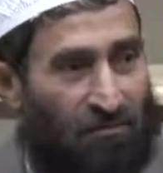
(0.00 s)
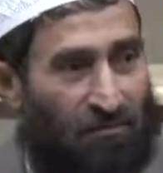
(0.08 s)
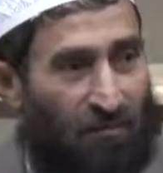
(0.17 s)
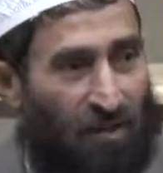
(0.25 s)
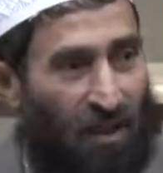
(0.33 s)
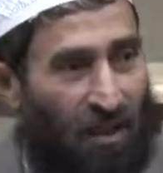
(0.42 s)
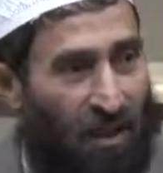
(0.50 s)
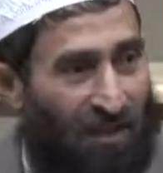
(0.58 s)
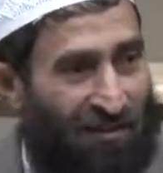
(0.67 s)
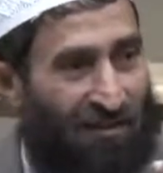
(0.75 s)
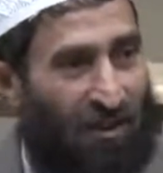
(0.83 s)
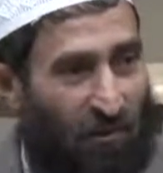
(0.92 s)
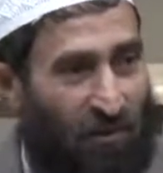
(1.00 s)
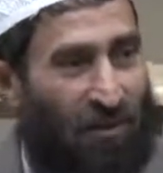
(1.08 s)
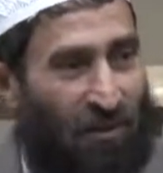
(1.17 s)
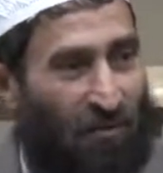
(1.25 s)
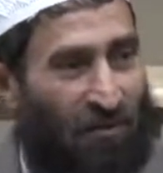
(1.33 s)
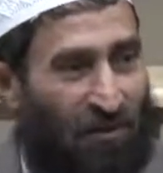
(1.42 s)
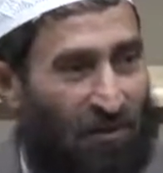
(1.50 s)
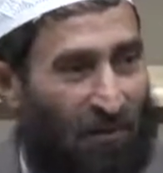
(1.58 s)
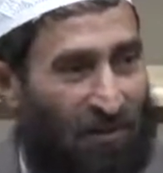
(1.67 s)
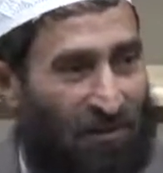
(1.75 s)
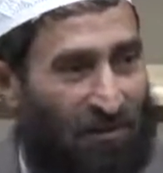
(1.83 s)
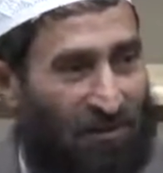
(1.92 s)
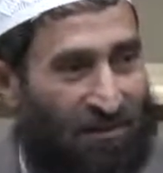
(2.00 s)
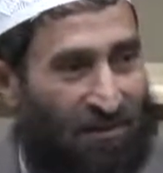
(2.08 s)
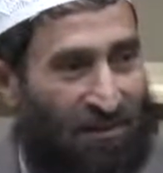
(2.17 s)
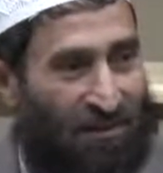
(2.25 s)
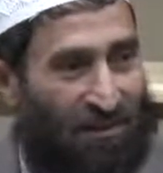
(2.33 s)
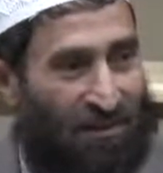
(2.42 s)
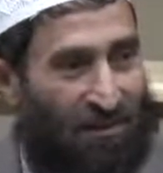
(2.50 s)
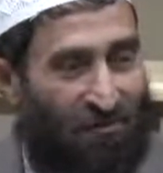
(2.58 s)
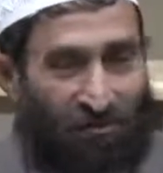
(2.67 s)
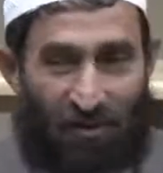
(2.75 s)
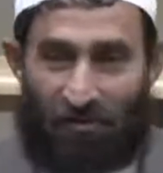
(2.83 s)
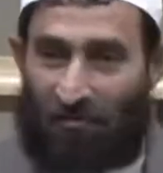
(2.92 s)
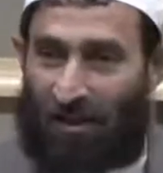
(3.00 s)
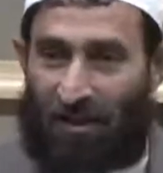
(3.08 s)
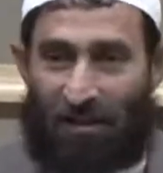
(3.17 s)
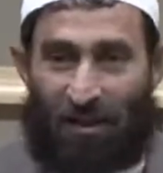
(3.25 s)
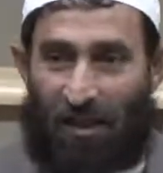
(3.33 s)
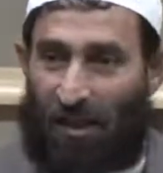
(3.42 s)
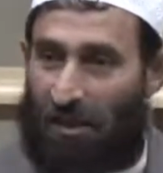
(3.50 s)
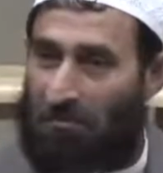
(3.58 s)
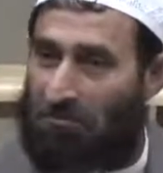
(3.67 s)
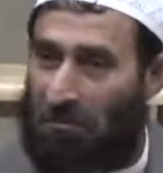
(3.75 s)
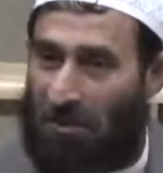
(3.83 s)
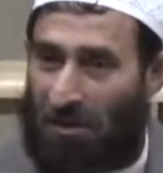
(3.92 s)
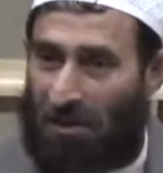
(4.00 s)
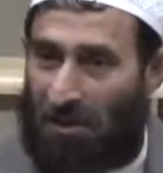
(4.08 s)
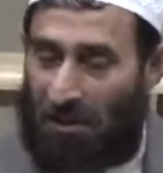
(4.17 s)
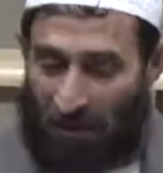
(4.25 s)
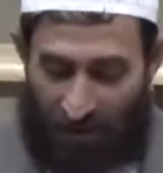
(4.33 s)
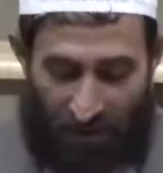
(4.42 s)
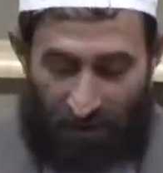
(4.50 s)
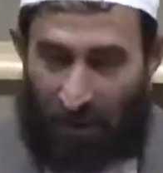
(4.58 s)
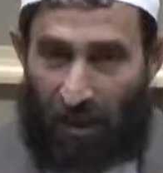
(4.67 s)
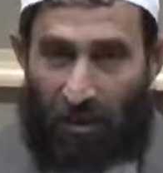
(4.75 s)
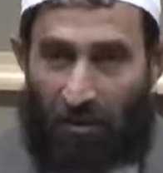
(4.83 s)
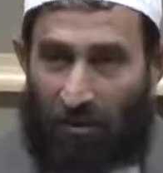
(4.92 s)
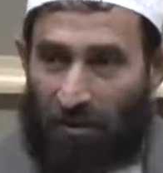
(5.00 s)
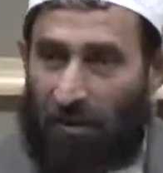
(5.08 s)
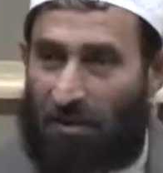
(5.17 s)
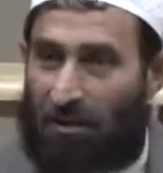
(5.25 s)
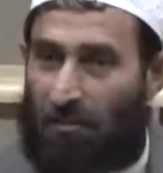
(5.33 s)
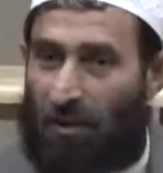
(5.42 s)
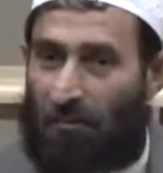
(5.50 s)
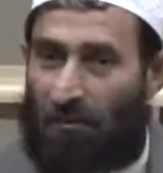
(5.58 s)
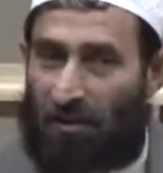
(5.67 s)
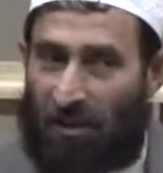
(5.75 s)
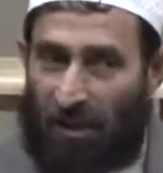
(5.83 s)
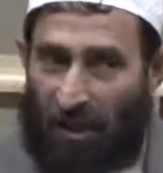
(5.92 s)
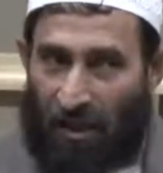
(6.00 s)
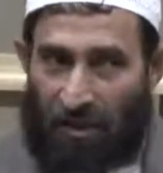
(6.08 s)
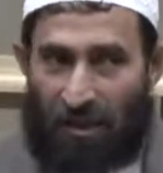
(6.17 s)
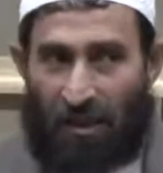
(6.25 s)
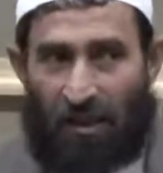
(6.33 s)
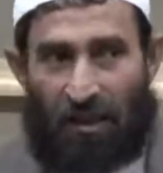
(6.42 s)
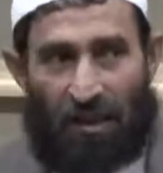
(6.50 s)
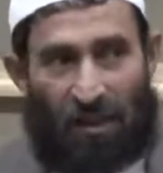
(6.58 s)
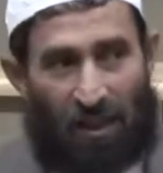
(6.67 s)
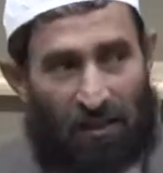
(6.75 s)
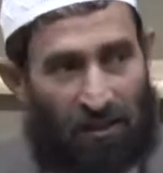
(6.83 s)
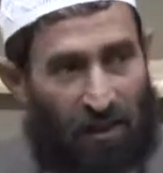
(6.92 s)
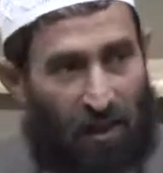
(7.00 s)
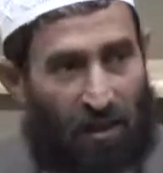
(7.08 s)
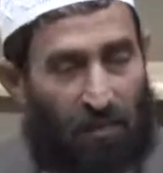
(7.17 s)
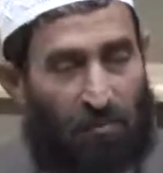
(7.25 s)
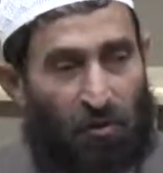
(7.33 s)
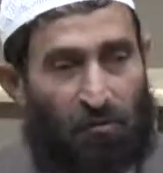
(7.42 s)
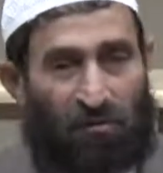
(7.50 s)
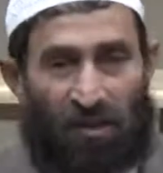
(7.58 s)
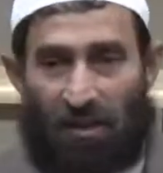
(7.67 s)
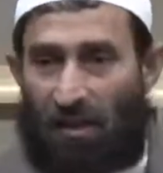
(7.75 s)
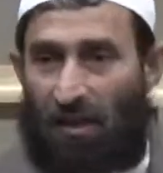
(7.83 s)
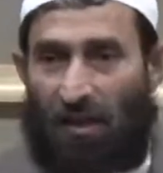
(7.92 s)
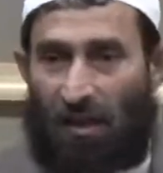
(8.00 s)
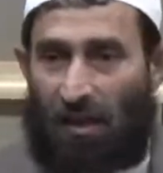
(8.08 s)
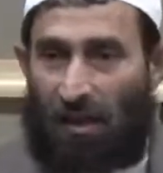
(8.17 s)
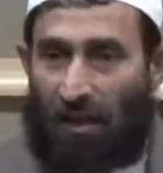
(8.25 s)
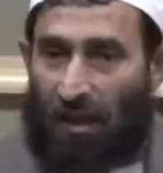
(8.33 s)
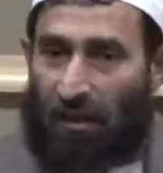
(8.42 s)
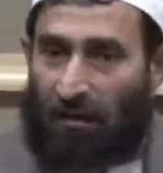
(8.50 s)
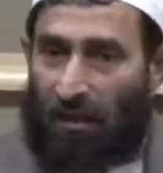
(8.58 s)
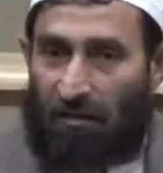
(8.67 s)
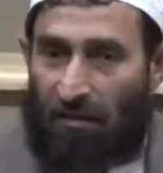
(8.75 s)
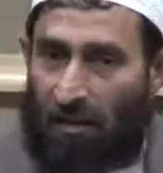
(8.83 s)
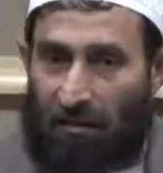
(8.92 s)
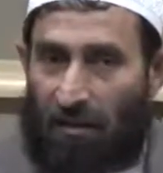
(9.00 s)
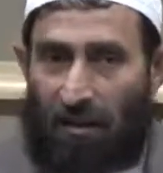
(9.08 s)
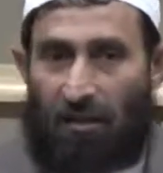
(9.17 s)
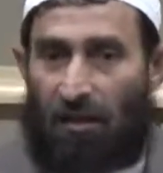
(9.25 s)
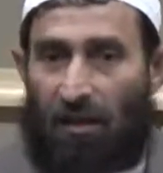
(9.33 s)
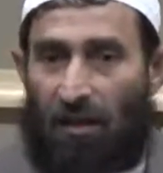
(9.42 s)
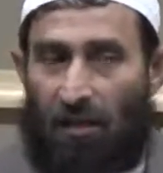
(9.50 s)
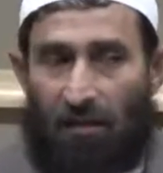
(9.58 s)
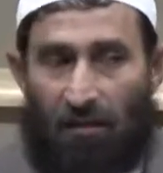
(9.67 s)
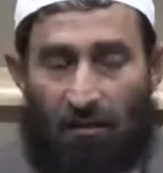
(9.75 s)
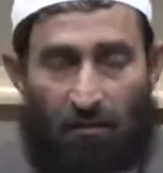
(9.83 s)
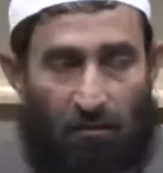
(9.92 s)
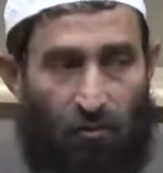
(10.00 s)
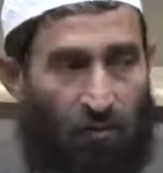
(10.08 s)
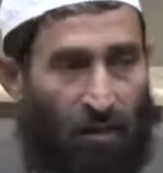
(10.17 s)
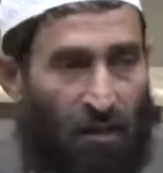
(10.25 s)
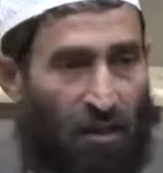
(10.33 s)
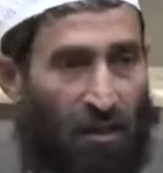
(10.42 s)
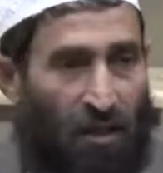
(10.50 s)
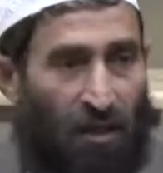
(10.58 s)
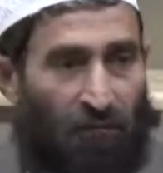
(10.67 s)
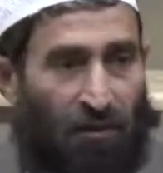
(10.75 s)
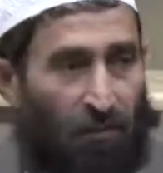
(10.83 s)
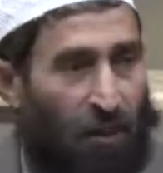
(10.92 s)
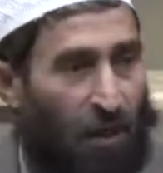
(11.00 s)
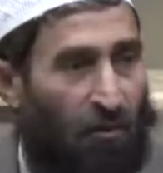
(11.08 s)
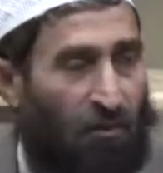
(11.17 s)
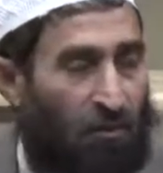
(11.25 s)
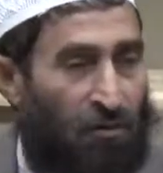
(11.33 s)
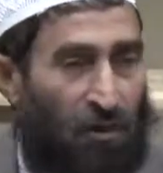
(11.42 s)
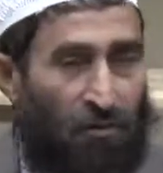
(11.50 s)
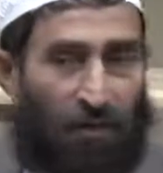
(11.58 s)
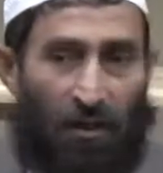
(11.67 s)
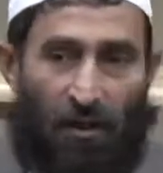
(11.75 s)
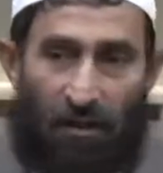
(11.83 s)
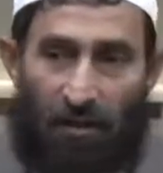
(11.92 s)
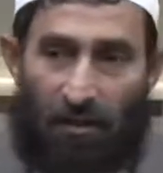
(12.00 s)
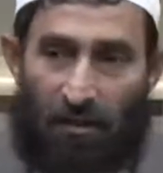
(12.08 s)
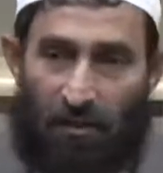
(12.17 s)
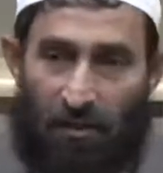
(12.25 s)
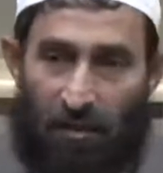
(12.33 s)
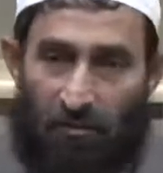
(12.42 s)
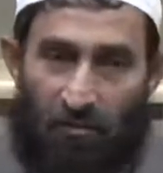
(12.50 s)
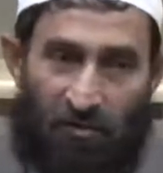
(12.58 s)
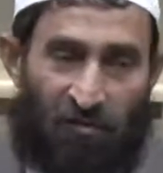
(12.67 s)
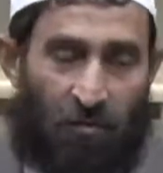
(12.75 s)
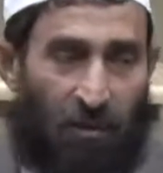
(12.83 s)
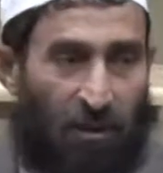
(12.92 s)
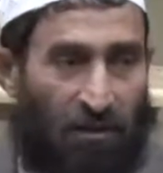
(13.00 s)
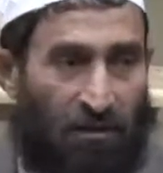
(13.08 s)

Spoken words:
They can say whatever they want. So that's why they are hurting the people, they are killing, and they are abusing, and they think that nobody have the power to reply and to respond.